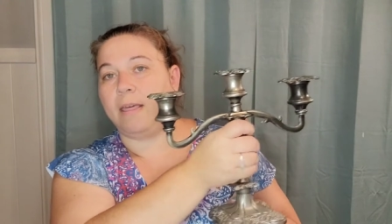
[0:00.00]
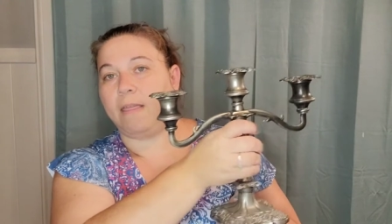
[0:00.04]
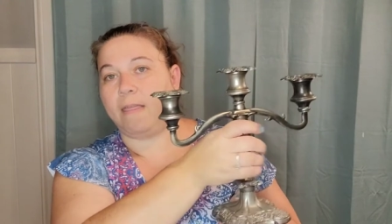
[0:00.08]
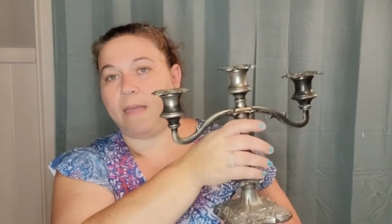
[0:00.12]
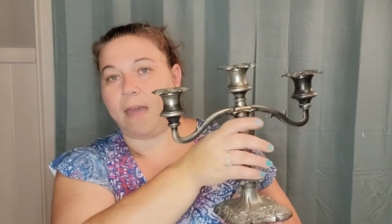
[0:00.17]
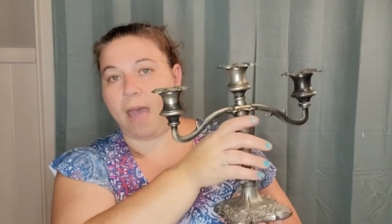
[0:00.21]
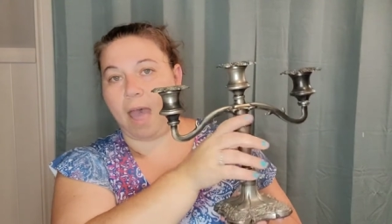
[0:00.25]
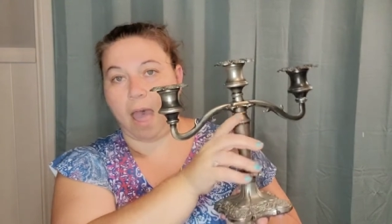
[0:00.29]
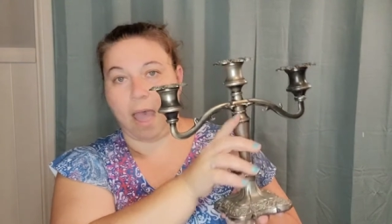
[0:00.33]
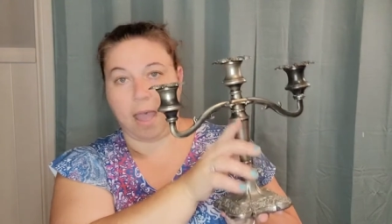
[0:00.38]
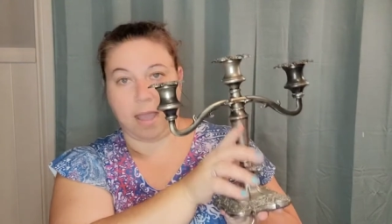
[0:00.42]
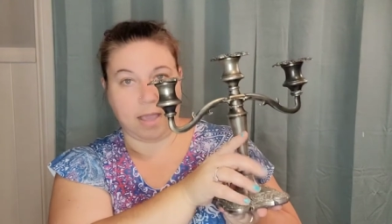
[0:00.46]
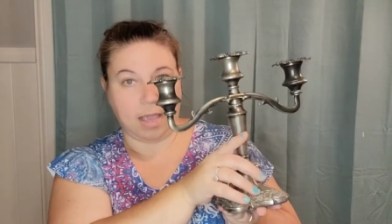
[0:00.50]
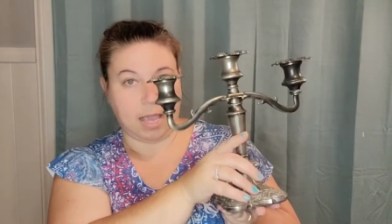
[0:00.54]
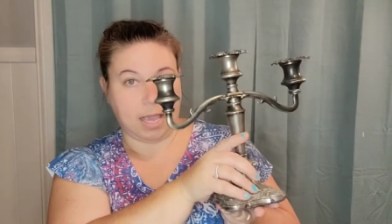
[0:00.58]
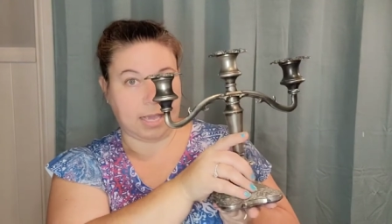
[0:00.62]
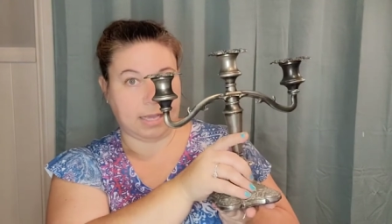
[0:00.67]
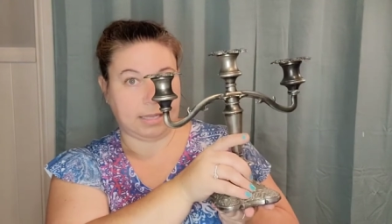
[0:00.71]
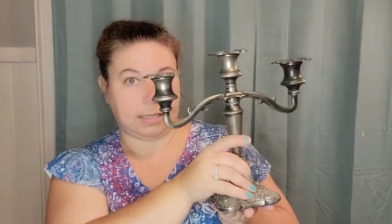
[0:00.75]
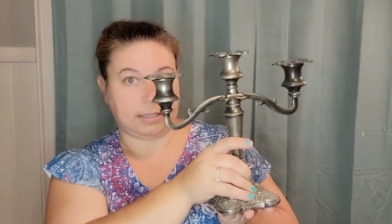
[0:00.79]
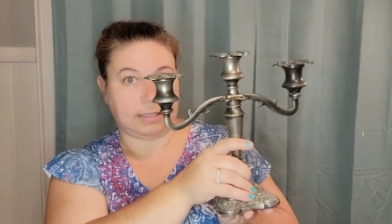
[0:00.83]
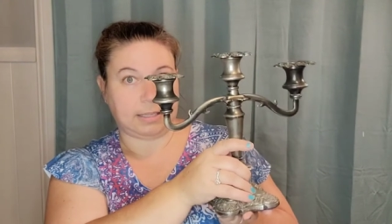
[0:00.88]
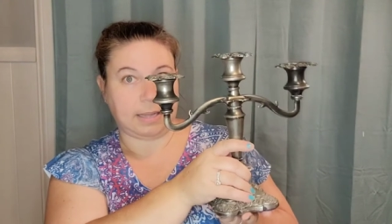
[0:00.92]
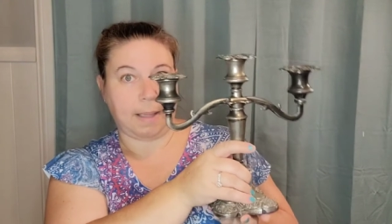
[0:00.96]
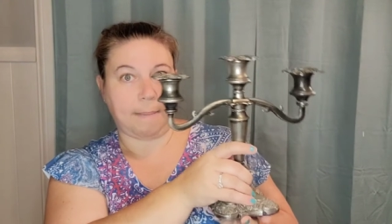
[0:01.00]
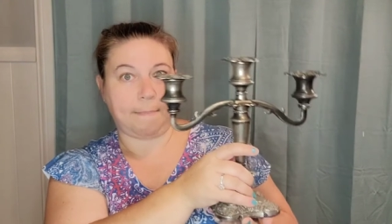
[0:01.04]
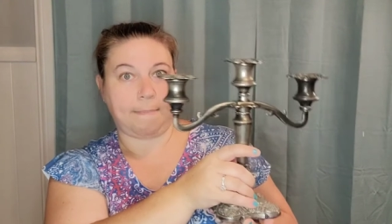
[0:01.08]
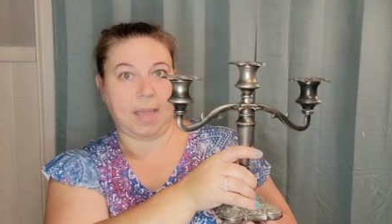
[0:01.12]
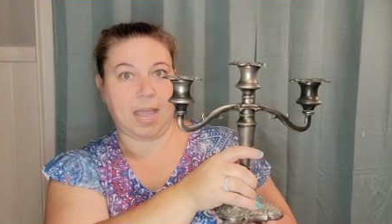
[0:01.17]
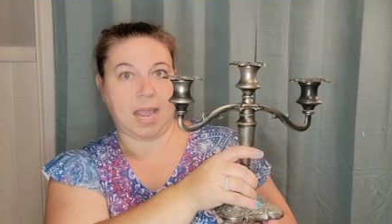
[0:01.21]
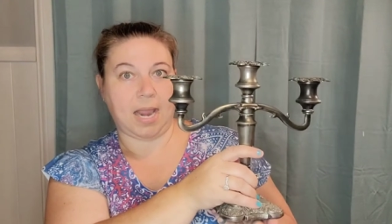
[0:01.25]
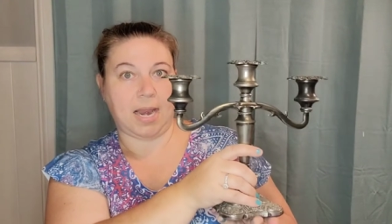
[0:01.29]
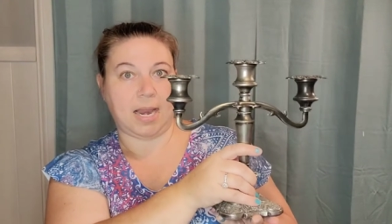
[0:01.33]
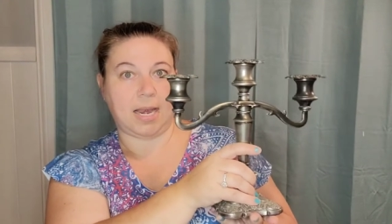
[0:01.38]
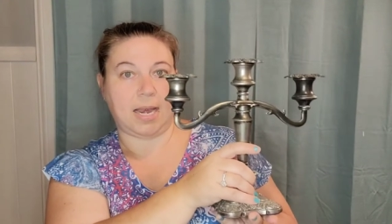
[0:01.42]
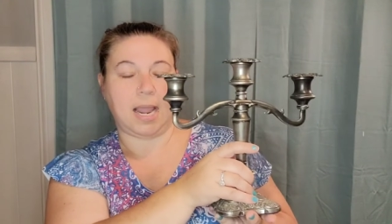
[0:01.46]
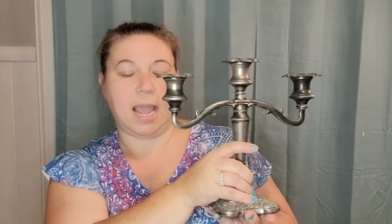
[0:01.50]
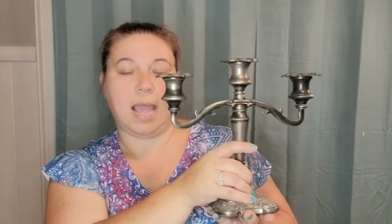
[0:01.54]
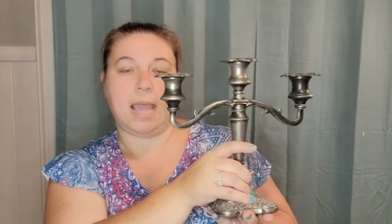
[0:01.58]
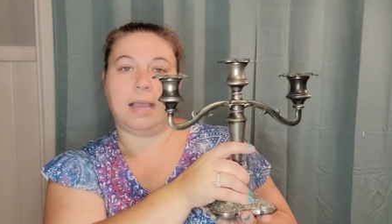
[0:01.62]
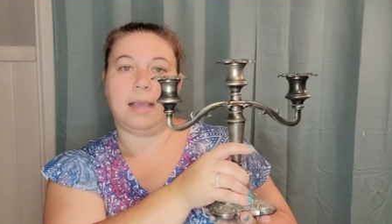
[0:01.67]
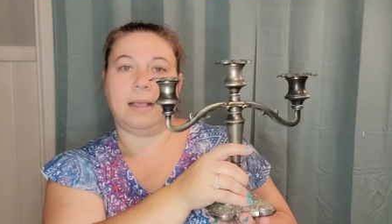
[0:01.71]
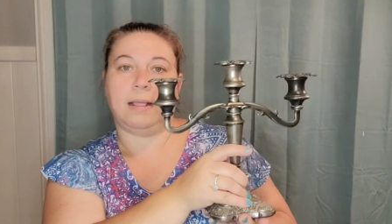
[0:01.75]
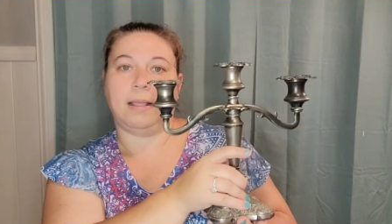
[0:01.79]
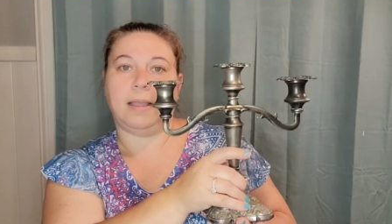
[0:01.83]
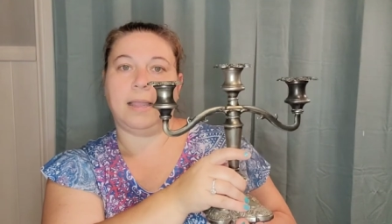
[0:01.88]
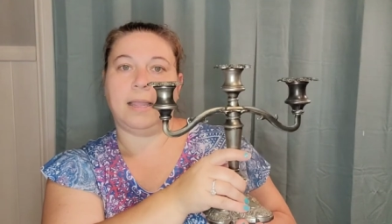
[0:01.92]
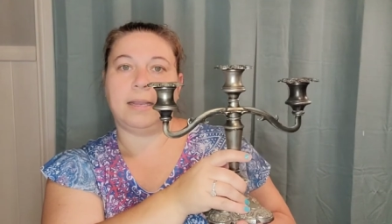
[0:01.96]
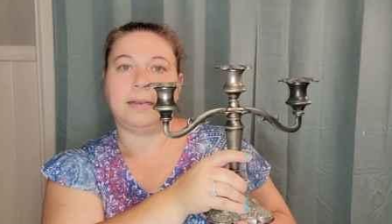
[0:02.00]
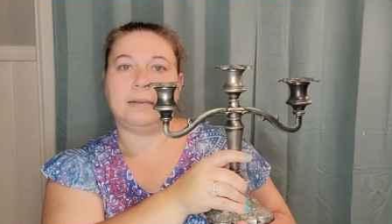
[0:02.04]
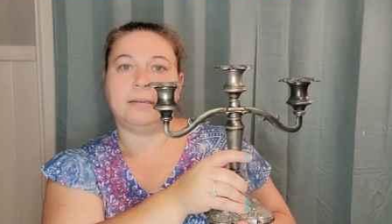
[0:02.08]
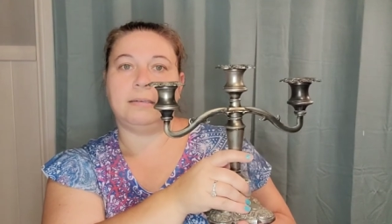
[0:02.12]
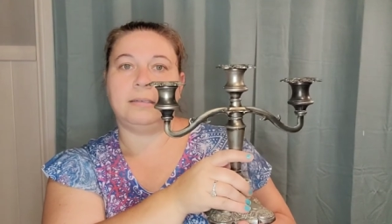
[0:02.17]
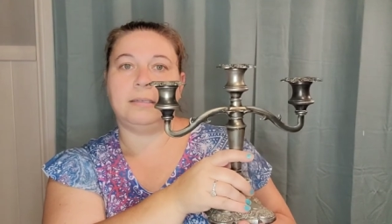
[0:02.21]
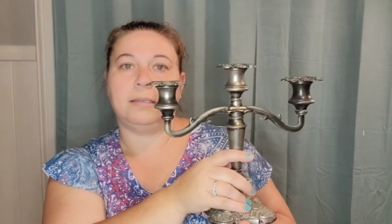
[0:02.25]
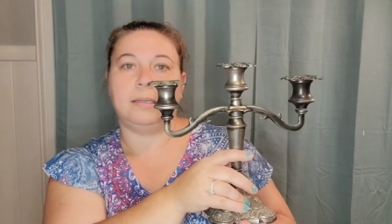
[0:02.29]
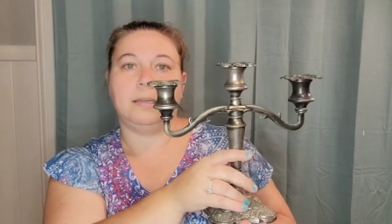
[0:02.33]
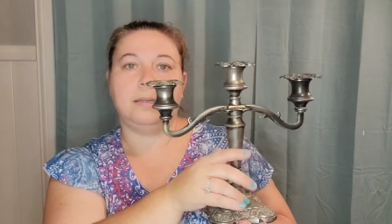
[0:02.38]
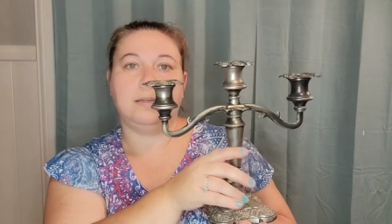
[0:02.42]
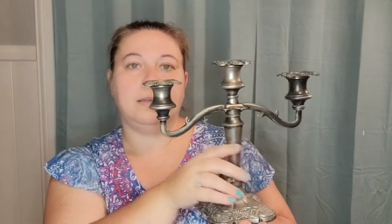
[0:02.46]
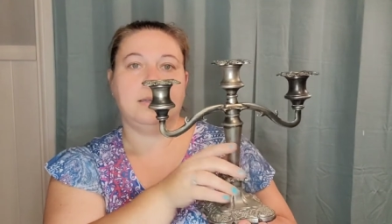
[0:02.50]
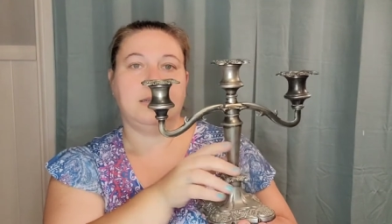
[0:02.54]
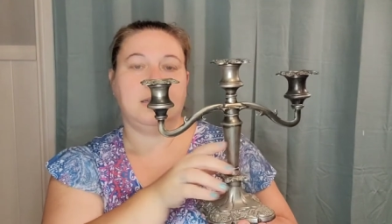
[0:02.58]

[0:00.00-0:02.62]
that is made in England